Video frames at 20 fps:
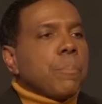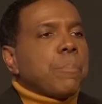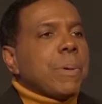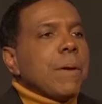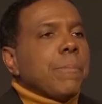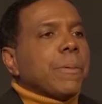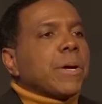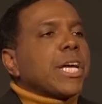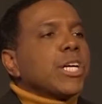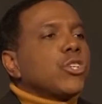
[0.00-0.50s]

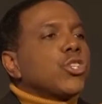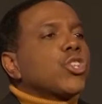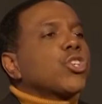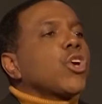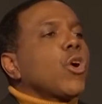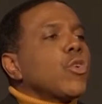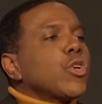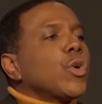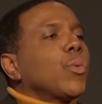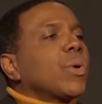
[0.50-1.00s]
People can
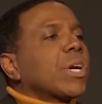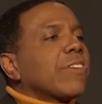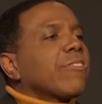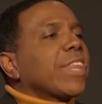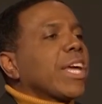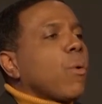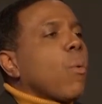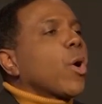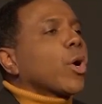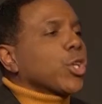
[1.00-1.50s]
show you
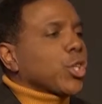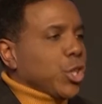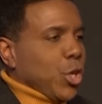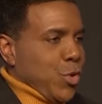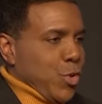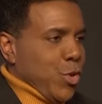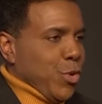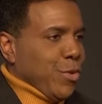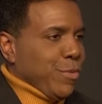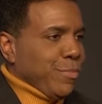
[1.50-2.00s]
whatever they want to
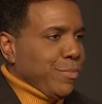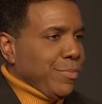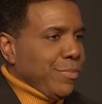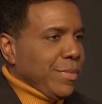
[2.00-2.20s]
show you,